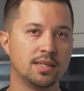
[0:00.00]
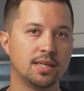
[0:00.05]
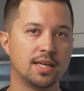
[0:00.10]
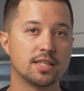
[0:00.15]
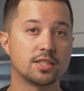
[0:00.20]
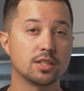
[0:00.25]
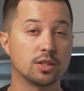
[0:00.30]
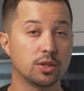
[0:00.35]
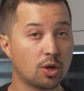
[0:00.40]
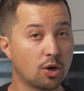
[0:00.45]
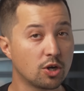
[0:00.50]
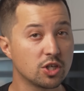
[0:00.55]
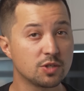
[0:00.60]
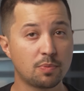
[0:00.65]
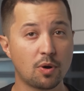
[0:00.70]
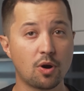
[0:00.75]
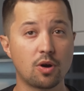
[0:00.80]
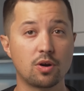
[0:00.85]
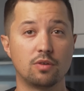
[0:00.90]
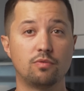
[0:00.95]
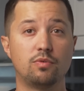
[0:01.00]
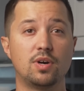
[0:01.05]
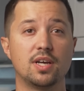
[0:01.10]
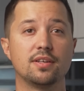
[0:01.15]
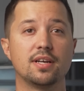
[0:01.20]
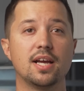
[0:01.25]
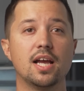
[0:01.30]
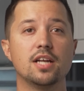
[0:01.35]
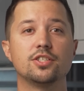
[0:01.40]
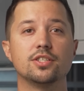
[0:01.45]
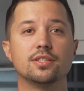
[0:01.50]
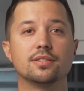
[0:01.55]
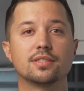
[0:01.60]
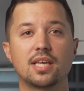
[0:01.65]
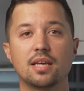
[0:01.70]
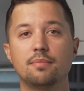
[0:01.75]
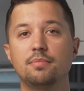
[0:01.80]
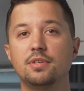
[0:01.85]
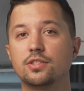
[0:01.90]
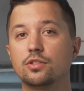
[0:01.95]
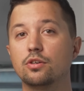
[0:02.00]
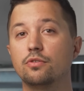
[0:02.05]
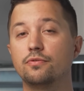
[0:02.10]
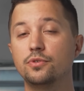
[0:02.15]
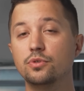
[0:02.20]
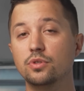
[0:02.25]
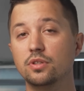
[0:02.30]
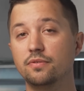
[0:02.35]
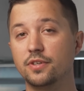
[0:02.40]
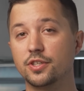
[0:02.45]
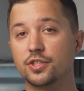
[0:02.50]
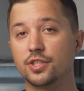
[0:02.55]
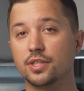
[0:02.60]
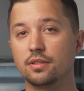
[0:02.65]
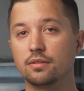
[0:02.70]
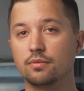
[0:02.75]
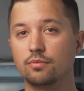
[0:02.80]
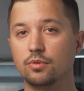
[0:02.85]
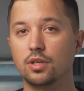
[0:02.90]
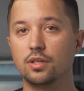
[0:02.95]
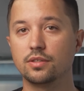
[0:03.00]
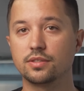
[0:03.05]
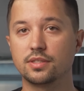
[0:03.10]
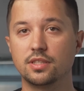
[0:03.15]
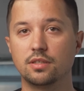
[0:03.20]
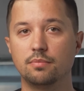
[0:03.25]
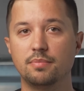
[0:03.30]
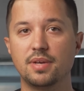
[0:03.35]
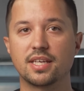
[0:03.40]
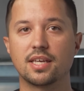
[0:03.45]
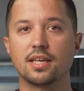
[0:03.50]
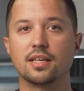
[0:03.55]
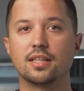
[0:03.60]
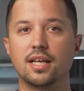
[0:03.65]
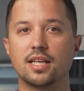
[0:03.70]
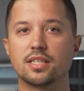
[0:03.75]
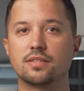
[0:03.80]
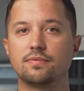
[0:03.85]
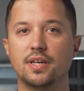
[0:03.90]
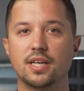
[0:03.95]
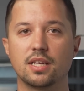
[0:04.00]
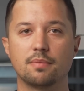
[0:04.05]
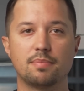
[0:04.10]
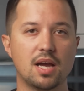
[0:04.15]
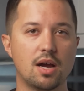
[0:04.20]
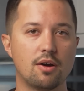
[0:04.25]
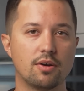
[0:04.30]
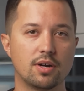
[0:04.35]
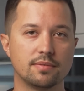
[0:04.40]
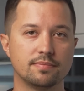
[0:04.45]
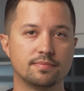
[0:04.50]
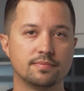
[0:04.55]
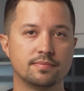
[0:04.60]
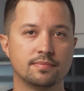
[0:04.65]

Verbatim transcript: It's a large part of why their engines can be so fuel efficient while still making class-fighting power.